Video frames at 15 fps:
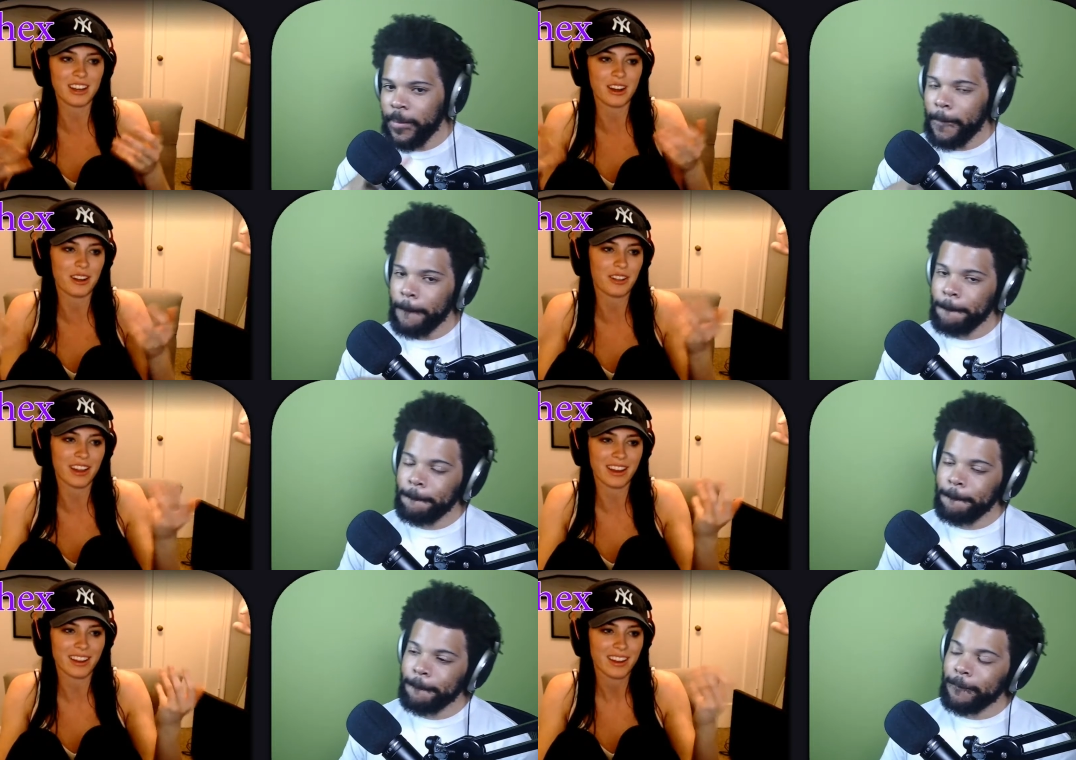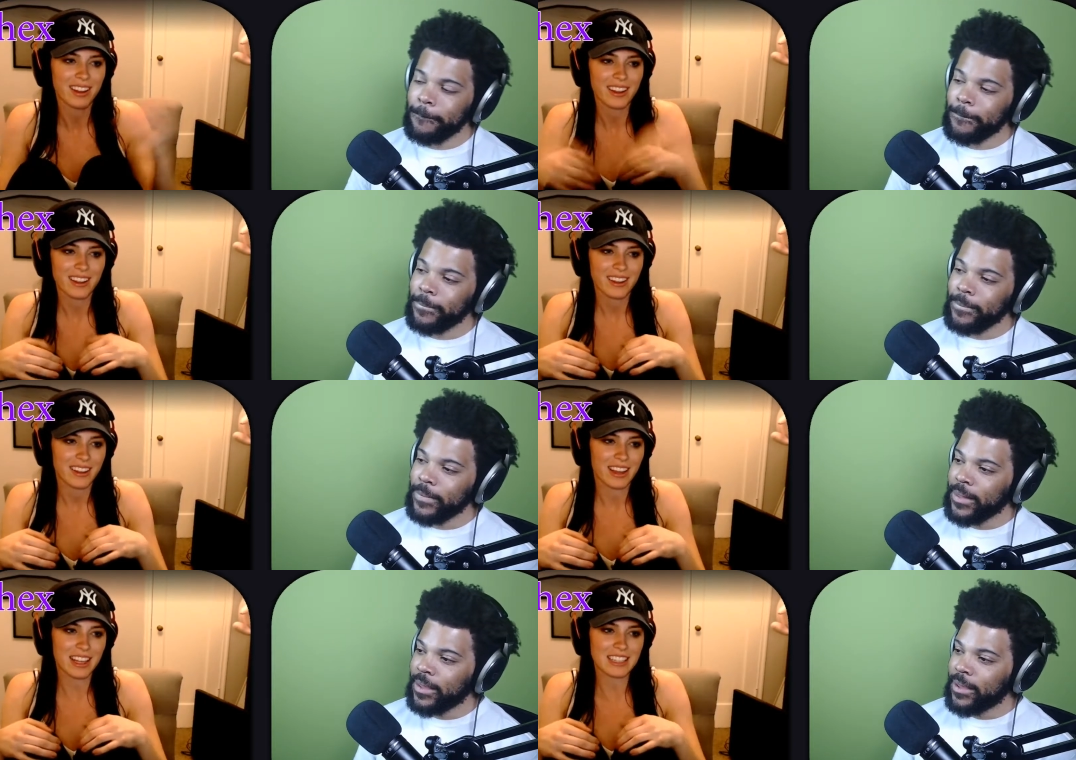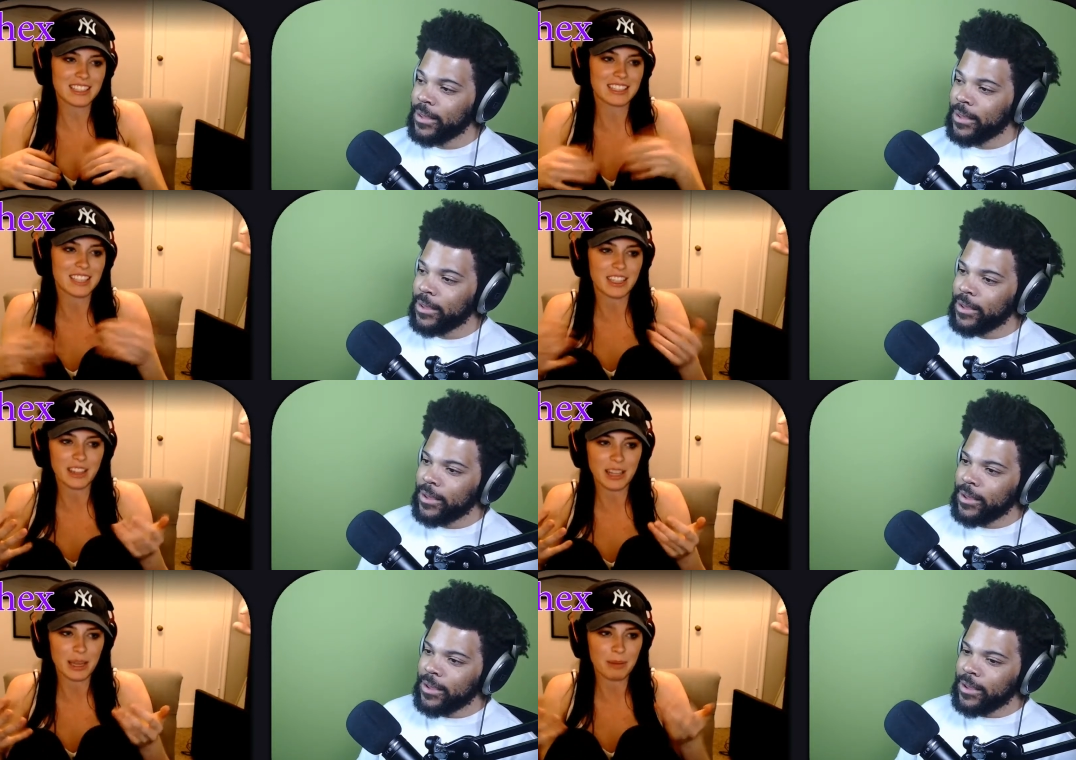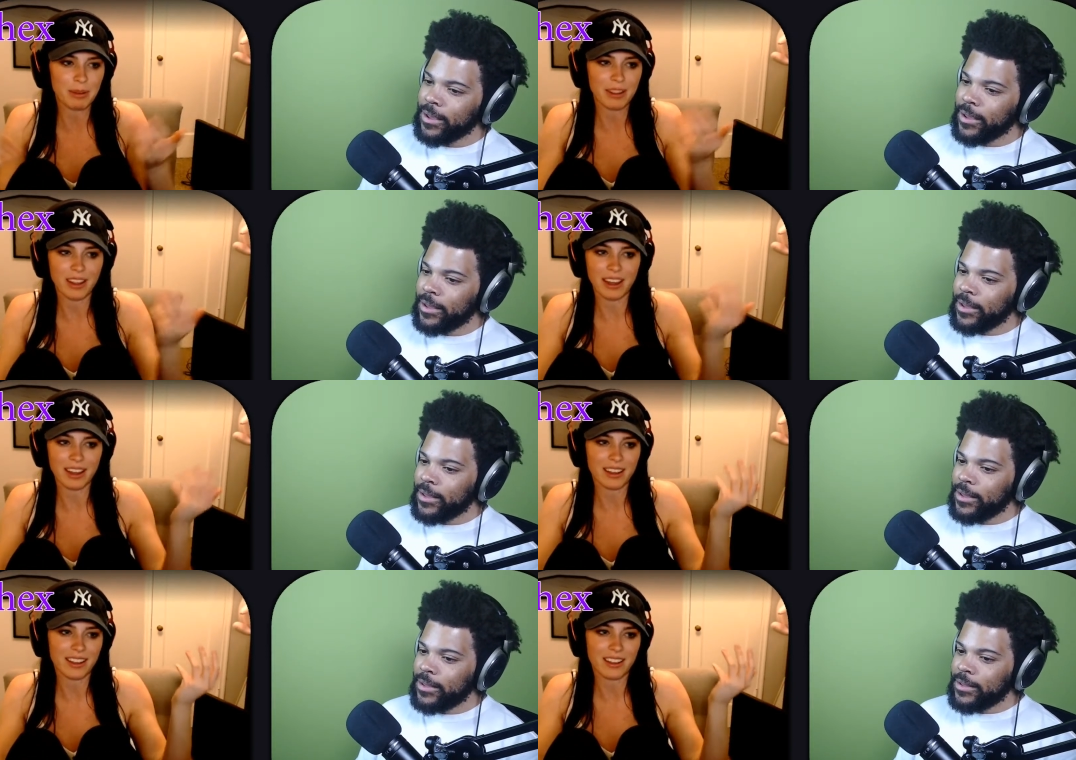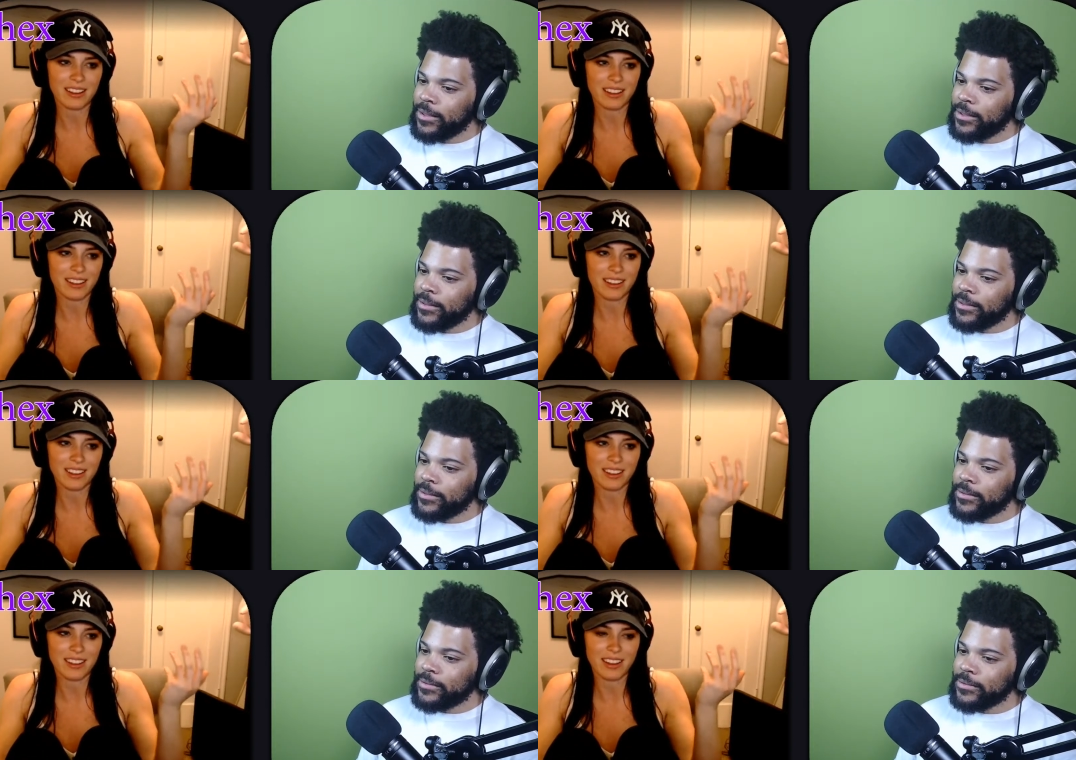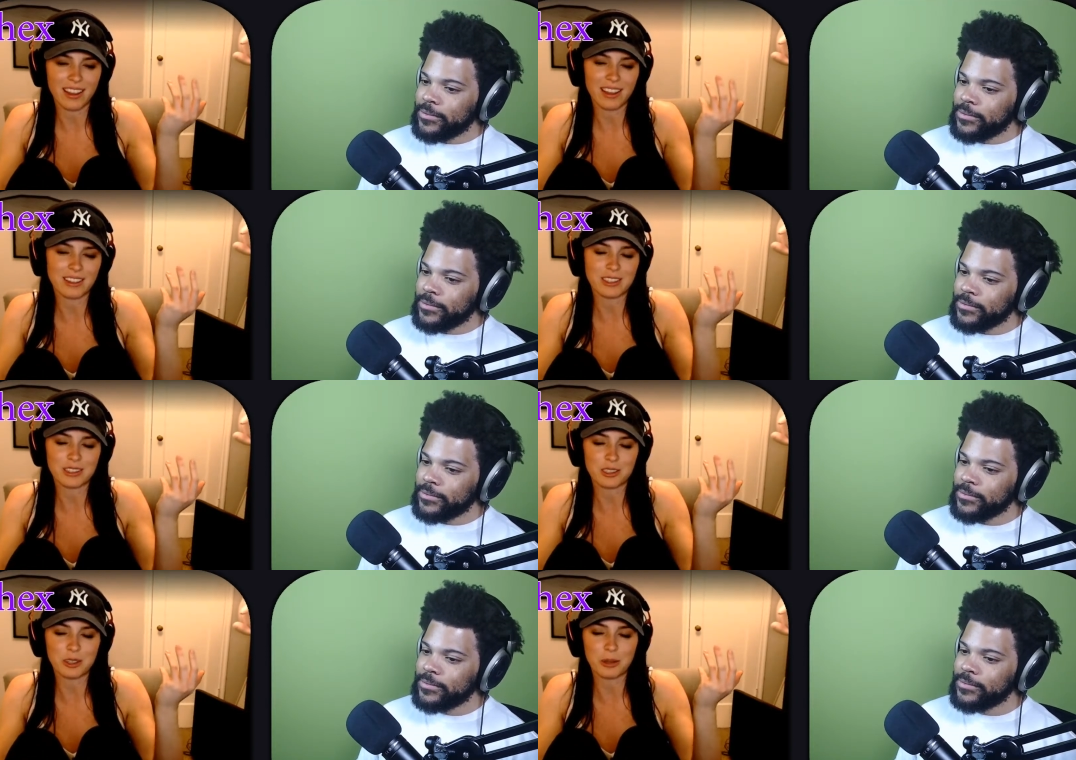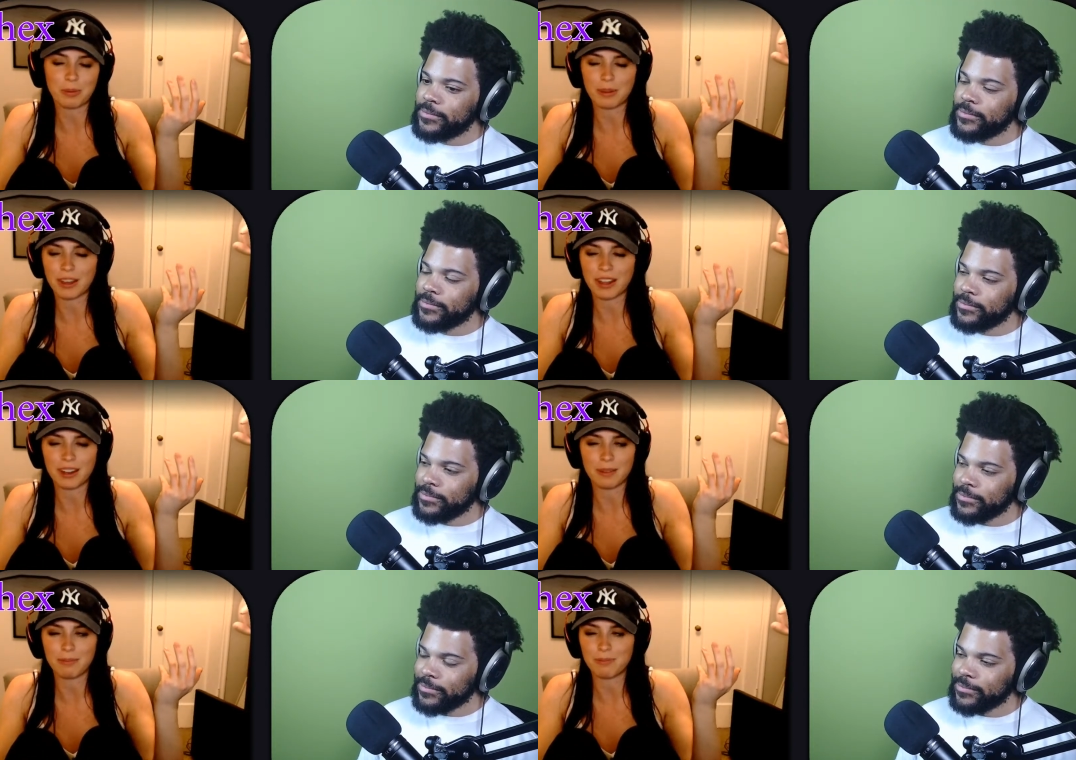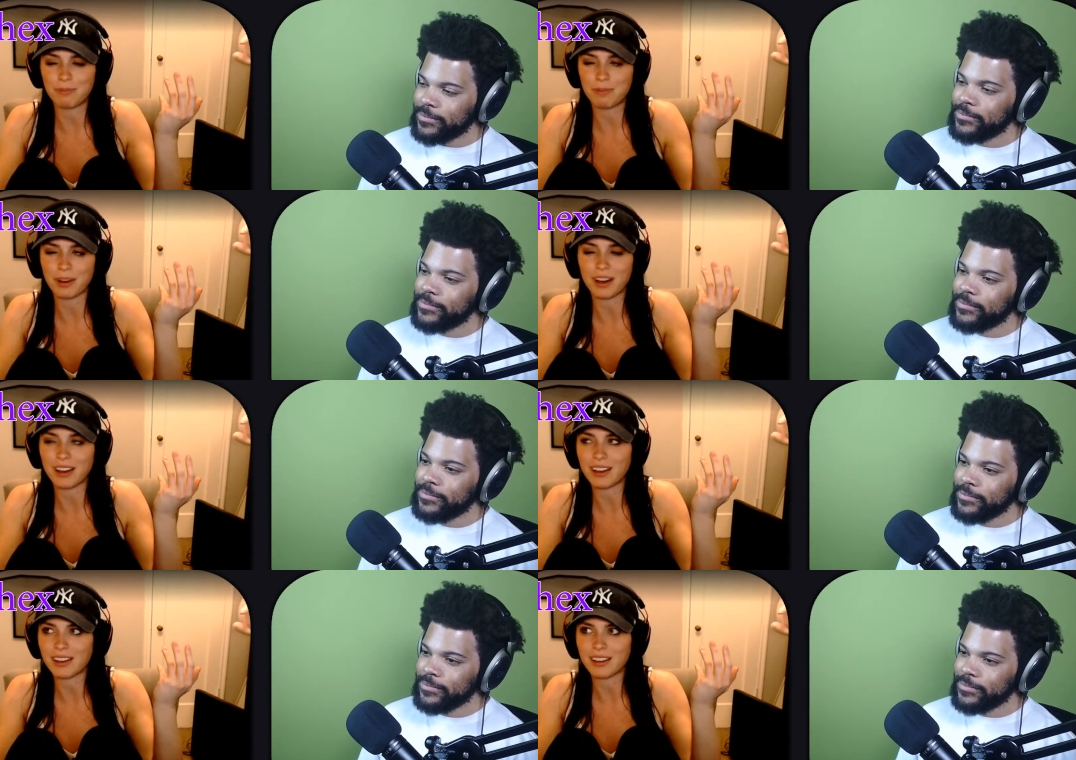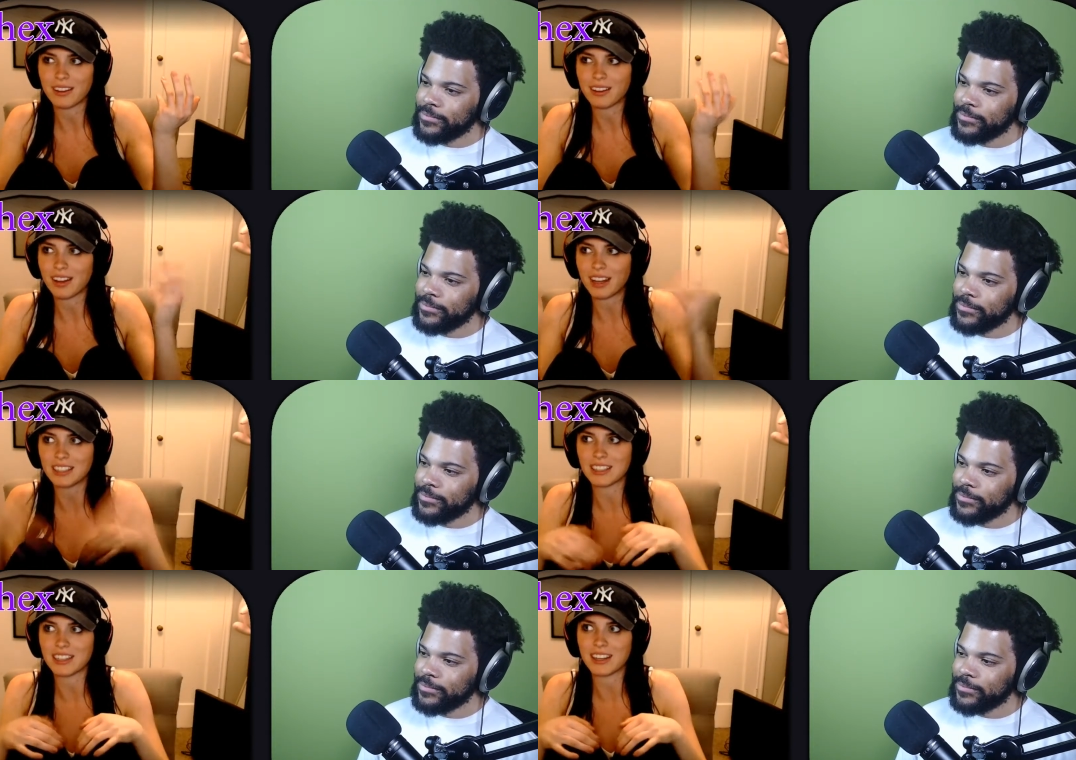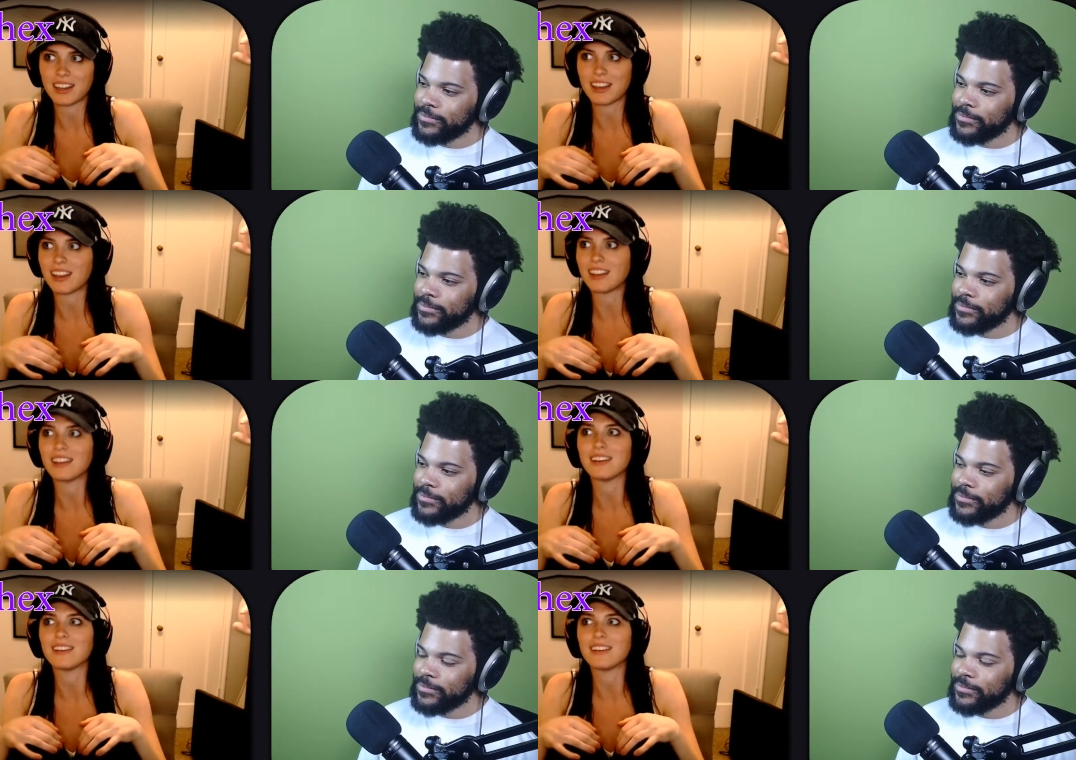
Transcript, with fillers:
Speaker 1: like it's silly, but like it's stupid, but I did it, and